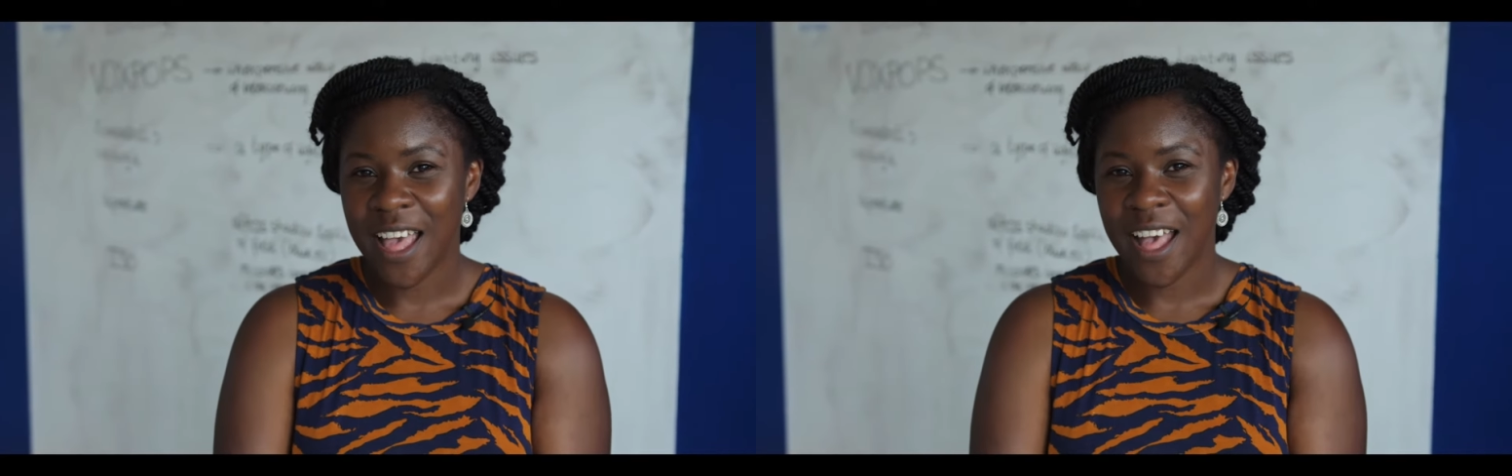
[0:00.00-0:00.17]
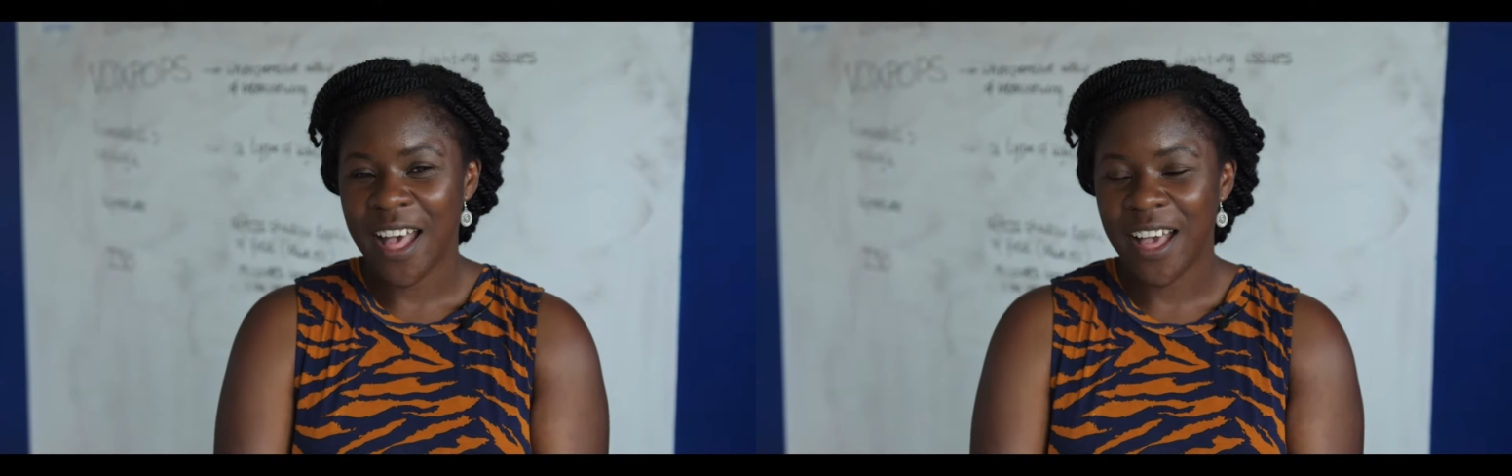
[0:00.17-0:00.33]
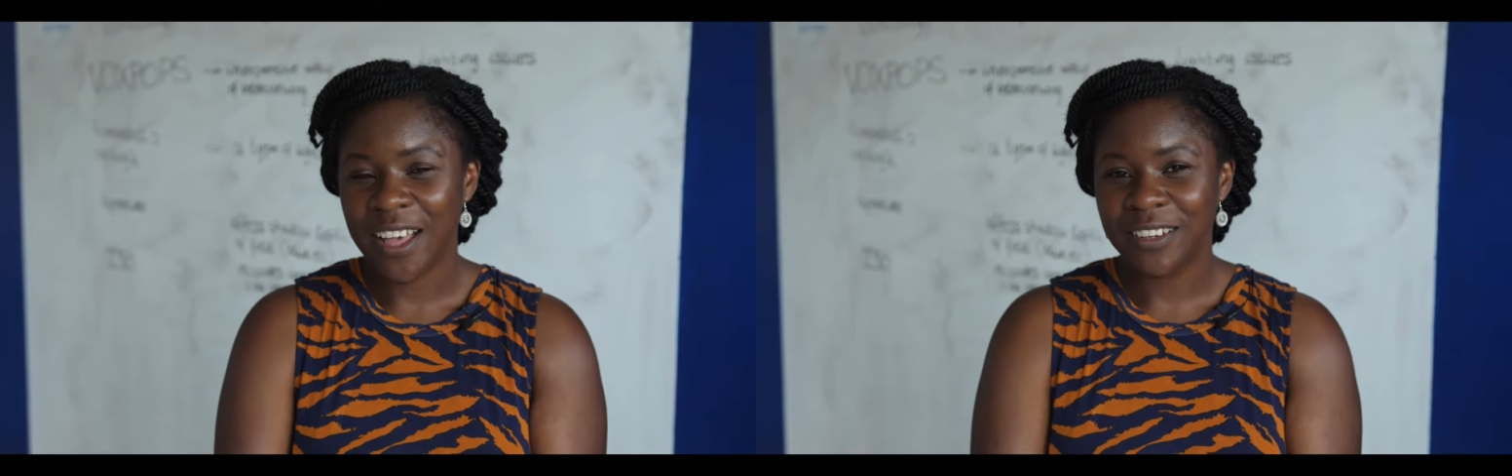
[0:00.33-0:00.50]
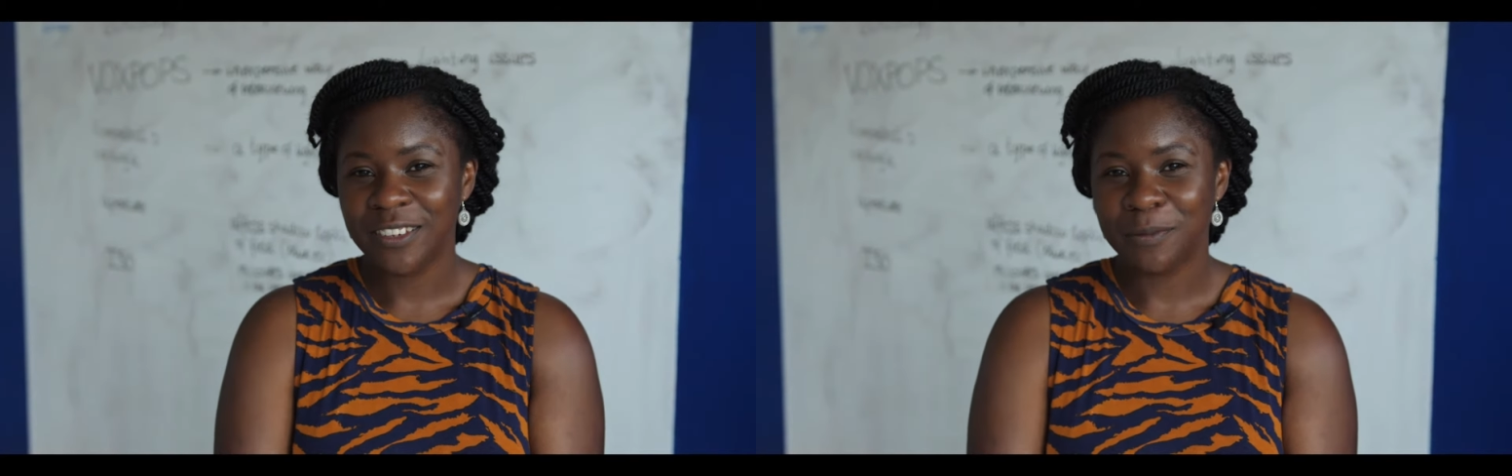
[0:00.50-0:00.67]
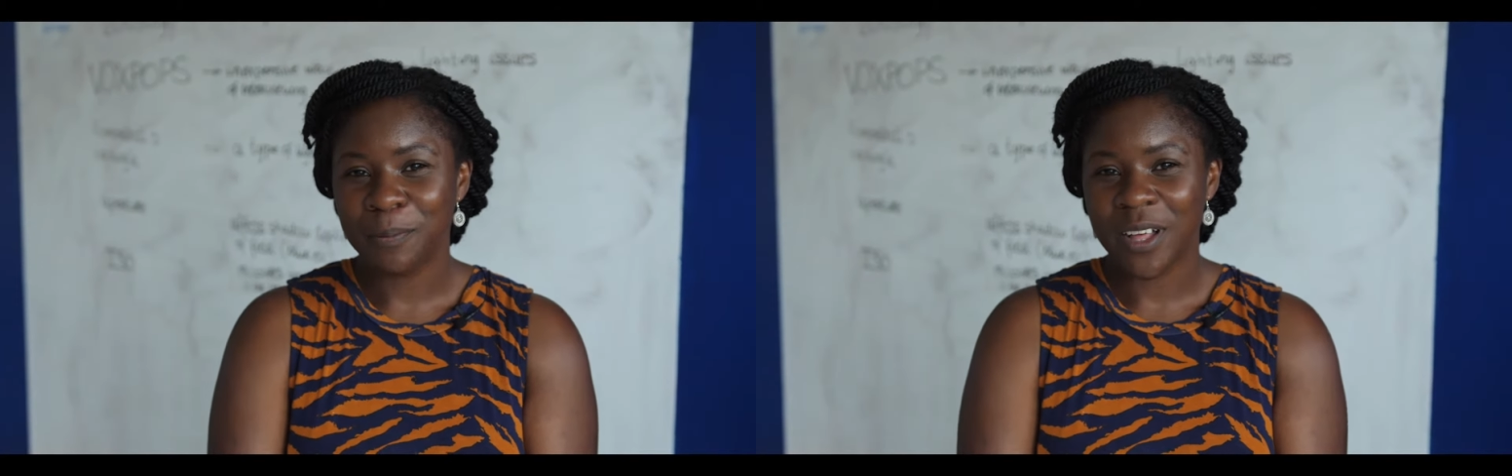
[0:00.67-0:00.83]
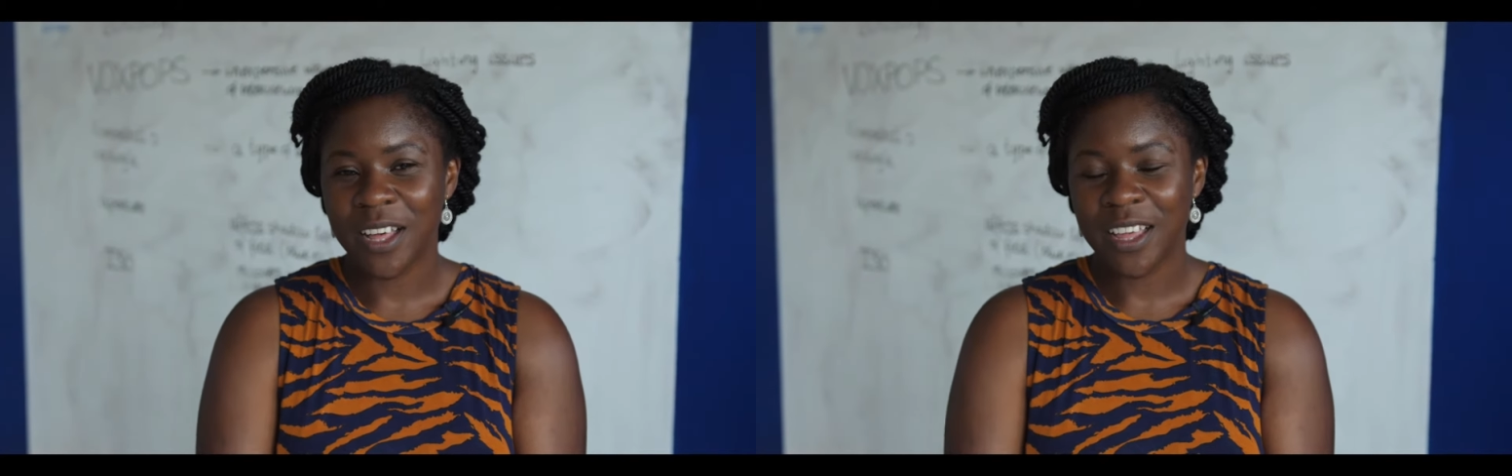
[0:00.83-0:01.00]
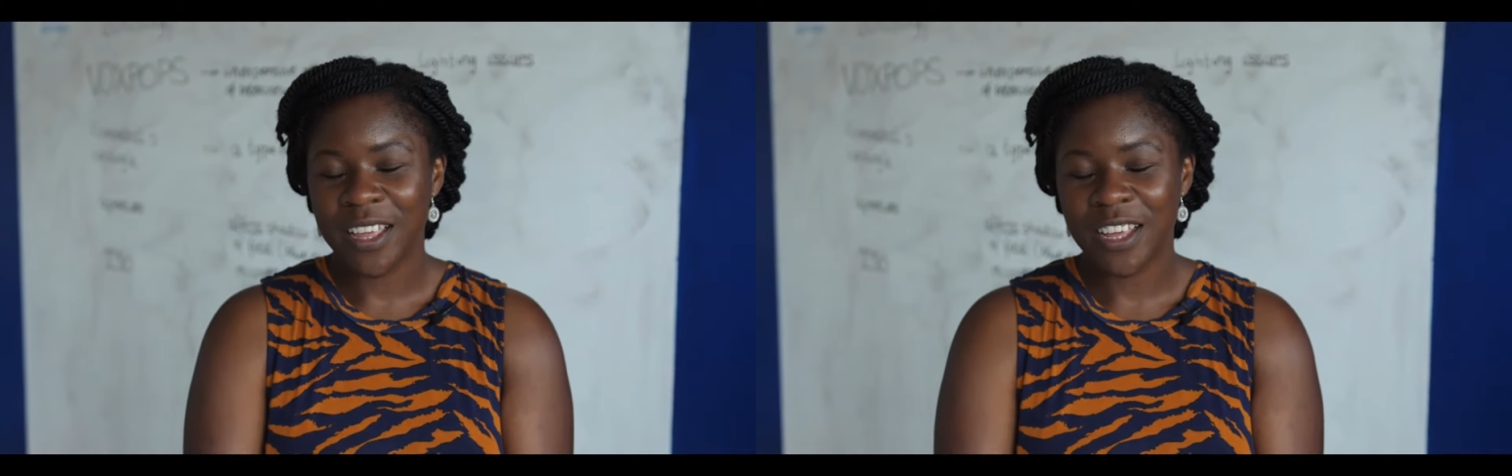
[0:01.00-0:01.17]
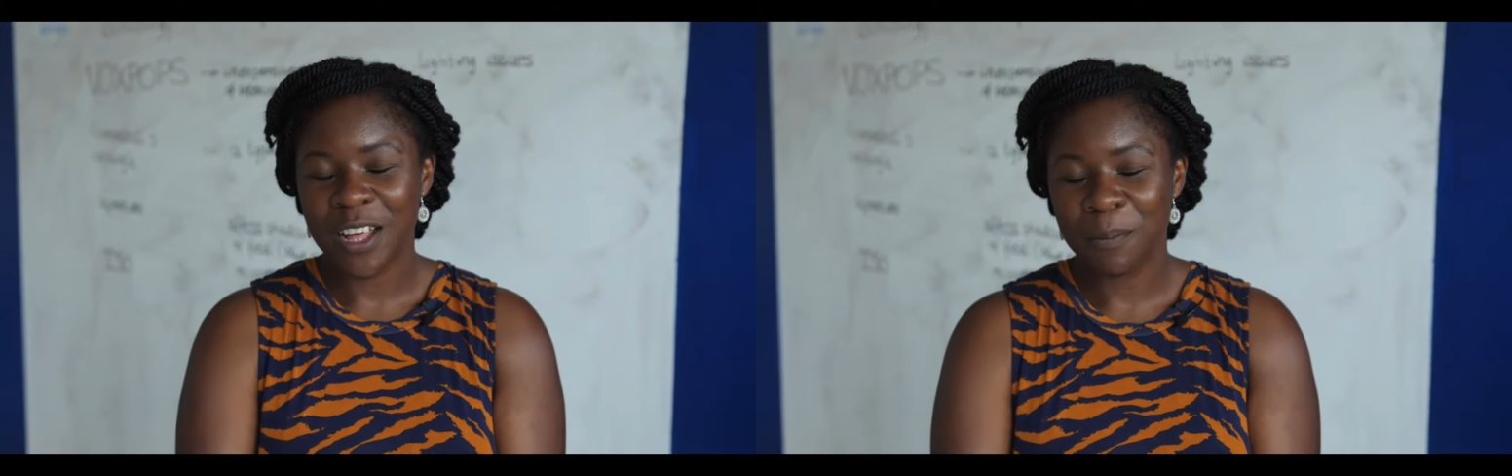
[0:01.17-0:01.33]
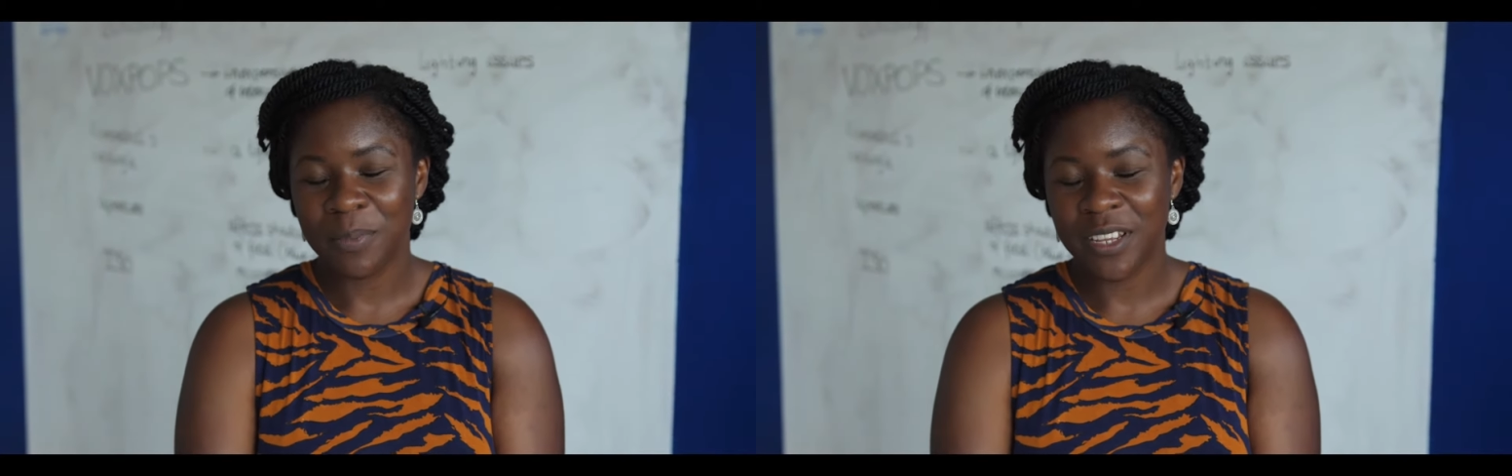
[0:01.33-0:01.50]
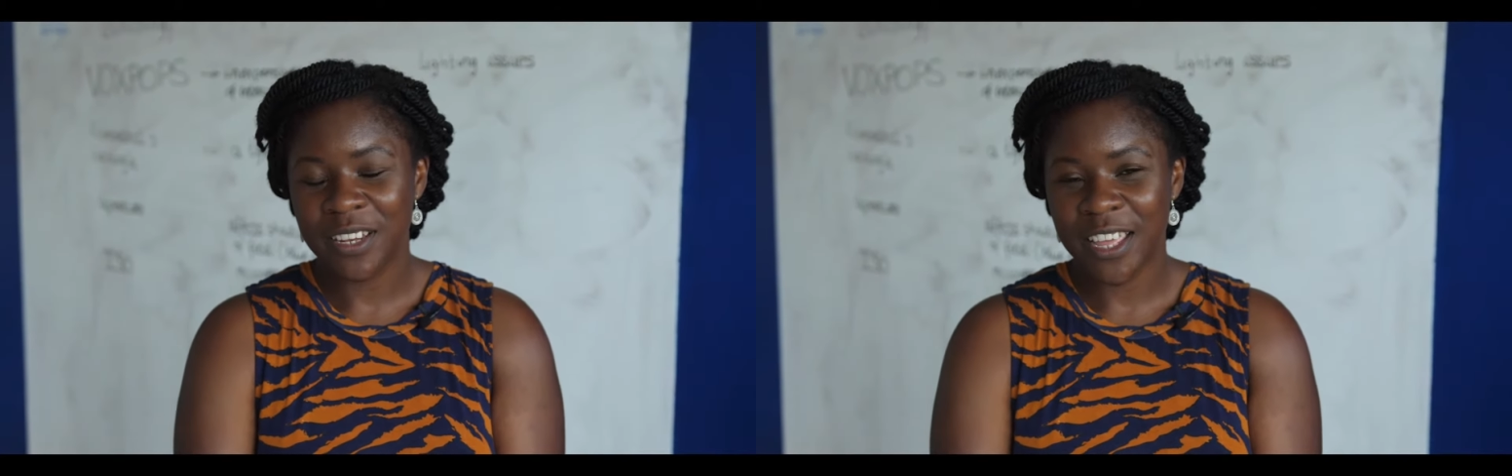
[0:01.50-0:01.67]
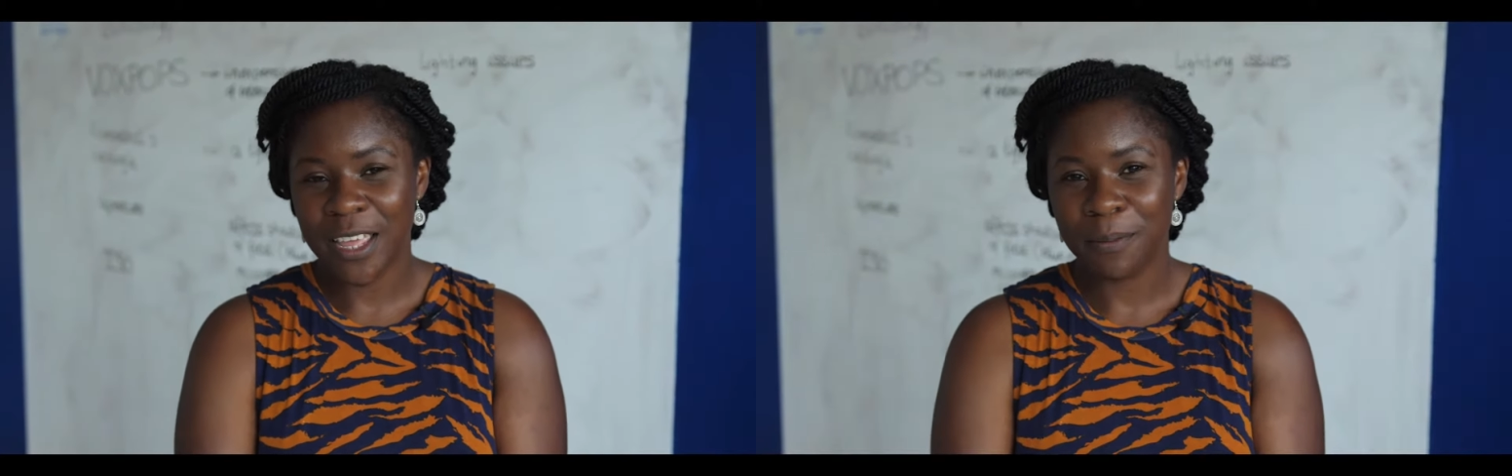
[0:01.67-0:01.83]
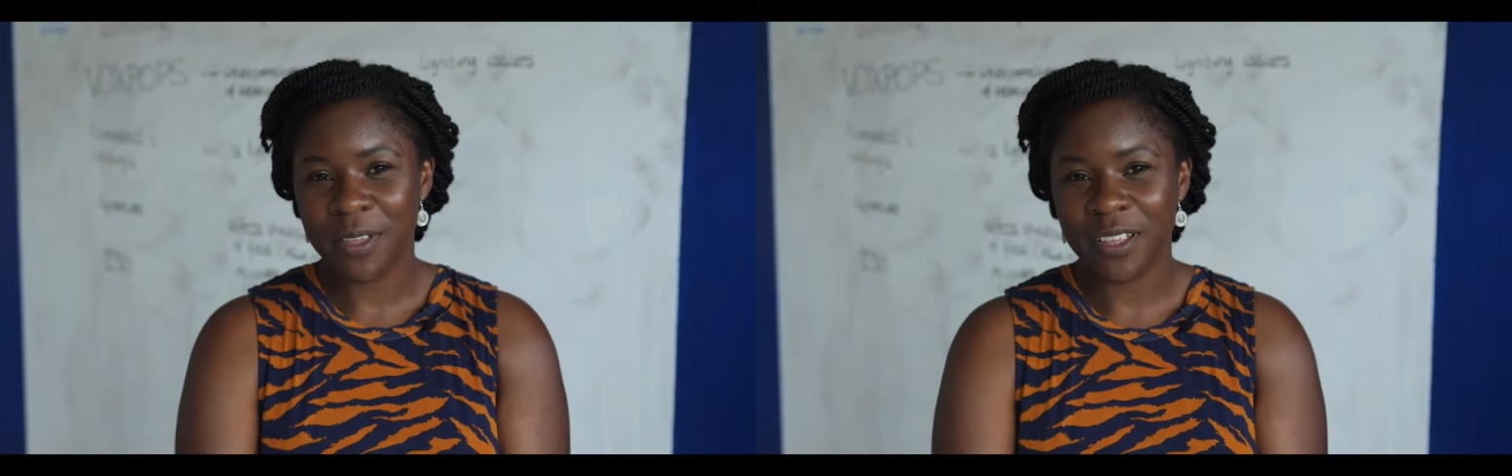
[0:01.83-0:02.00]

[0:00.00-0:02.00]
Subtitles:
and my company name